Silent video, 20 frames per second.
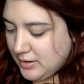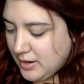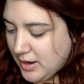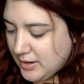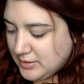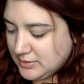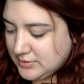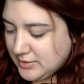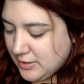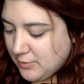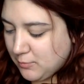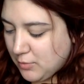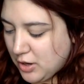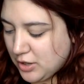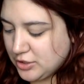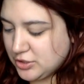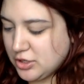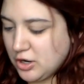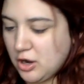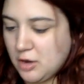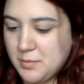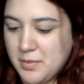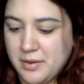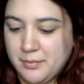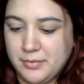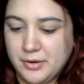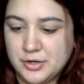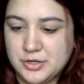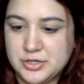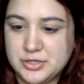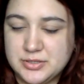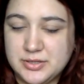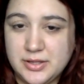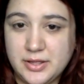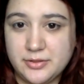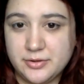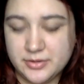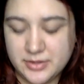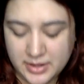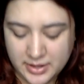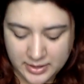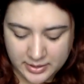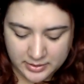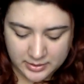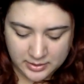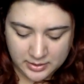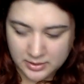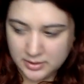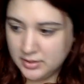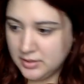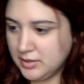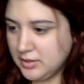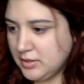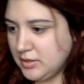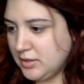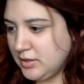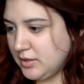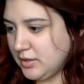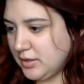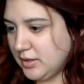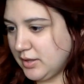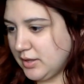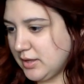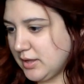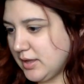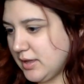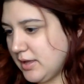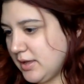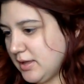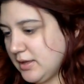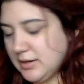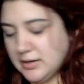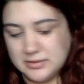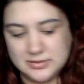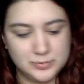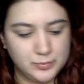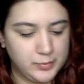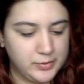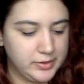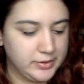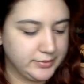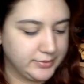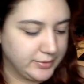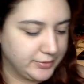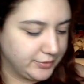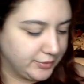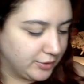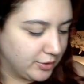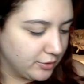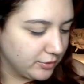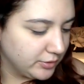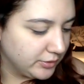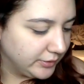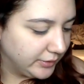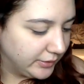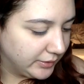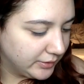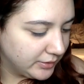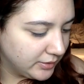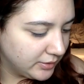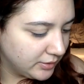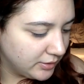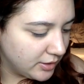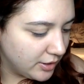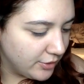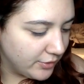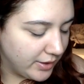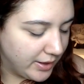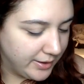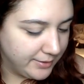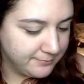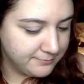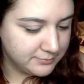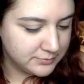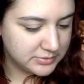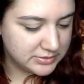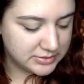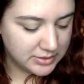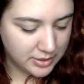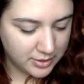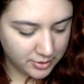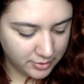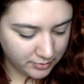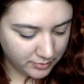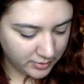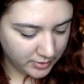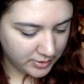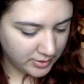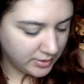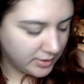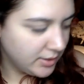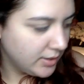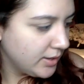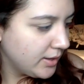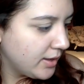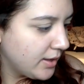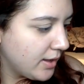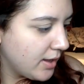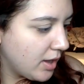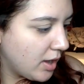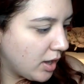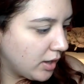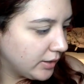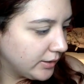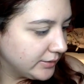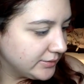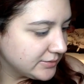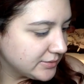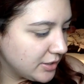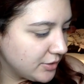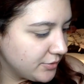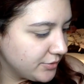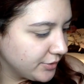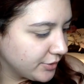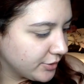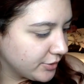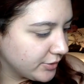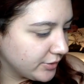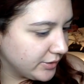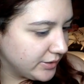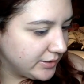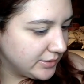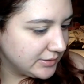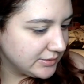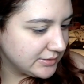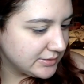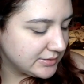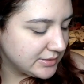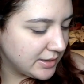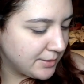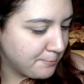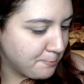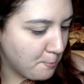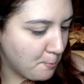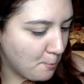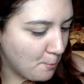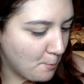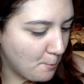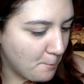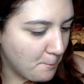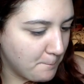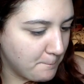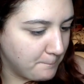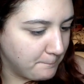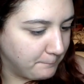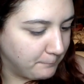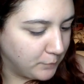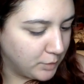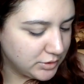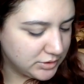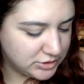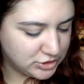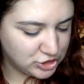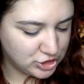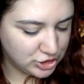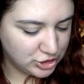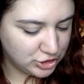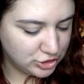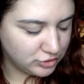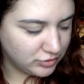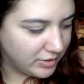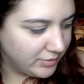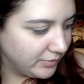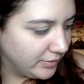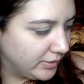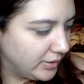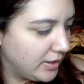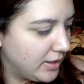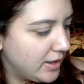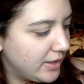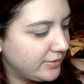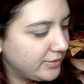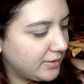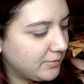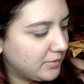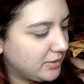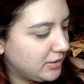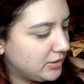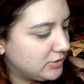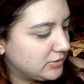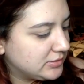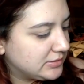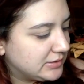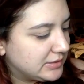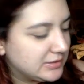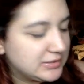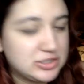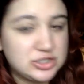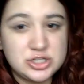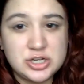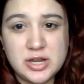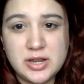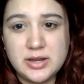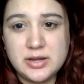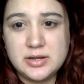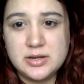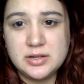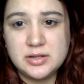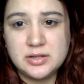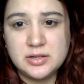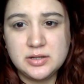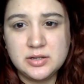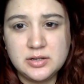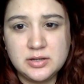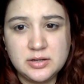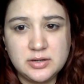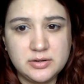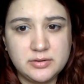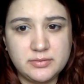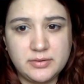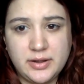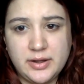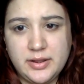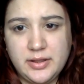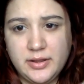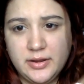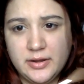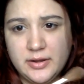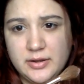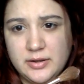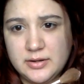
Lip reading: I just washed all my brushes the other day and it's weird that they're all clean. Okay, so let's go in the crease. What shade do I want to use? I think I'm going to use this shade right here.